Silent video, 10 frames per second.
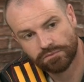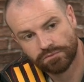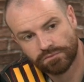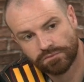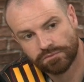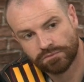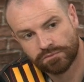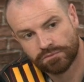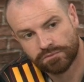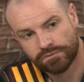
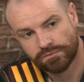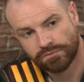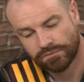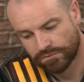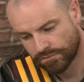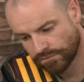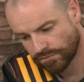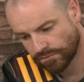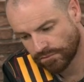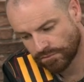
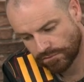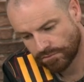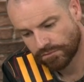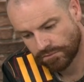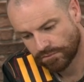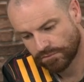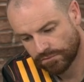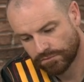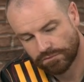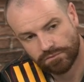
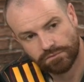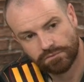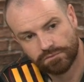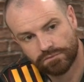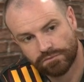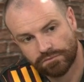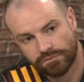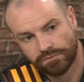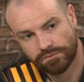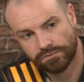
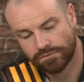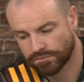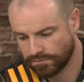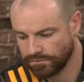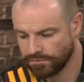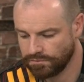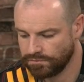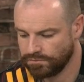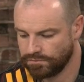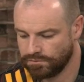
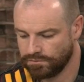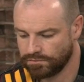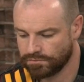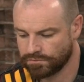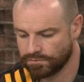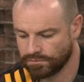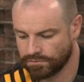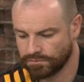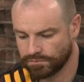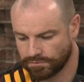This person isn't speaking.